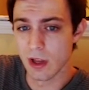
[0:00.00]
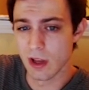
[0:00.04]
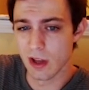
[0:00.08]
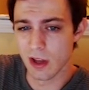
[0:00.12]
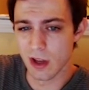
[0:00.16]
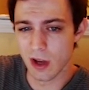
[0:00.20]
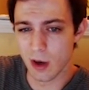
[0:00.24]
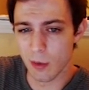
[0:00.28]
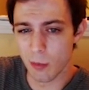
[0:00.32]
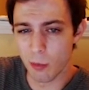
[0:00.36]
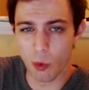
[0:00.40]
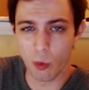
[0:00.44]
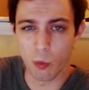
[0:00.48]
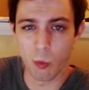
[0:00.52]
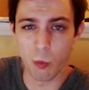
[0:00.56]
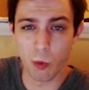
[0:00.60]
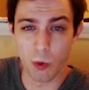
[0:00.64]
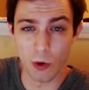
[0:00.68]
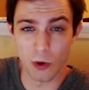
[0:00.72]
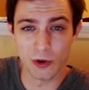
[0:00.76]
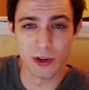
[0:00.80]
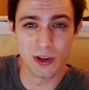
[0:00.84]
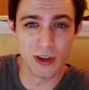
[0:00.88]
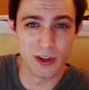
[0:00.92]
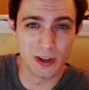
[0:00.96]
a more
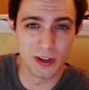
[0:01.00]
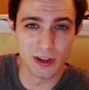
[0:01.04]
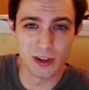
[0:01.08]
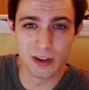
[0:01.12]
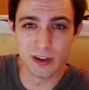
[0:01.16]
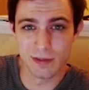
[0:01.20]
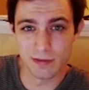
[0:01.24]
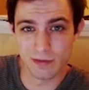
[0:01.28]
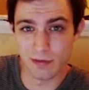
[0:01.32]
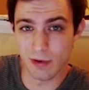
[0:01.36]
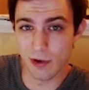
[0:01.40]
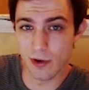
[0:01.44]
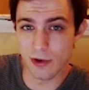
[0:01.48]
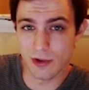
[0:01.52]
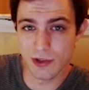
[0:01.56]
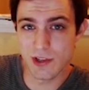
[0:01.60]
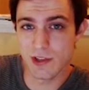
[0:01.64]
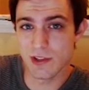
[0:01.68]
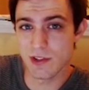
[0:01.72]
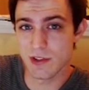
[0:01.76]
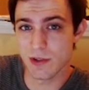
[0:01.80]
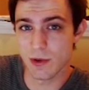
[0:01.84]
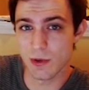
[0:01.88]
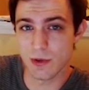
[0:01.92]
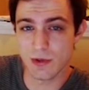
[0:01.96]
working version,
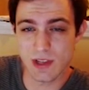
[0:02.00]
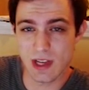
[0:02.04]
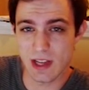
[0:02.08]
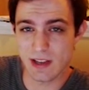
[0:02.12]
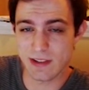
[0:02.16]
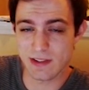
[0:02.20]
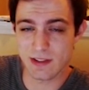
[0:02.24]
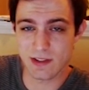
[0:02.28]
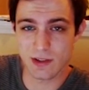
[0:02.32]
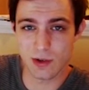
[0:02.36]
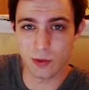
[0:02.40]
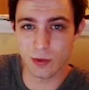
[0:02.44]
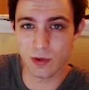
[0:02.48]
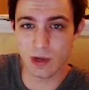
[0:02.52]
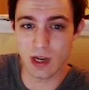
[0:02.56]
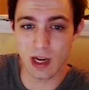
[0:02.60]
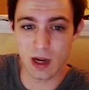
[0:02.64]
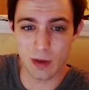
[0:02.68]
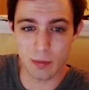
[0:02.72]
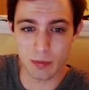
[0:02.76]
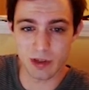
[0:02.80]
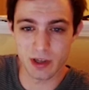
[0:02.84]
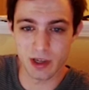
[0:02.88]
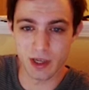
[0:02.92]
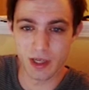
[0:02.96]
so it's not so
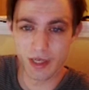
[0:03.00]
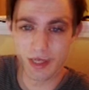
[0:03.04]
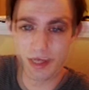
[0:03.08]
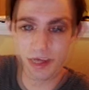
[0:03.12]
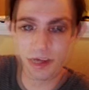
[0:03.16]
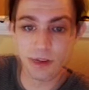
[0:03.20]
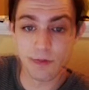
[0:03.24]
complicated.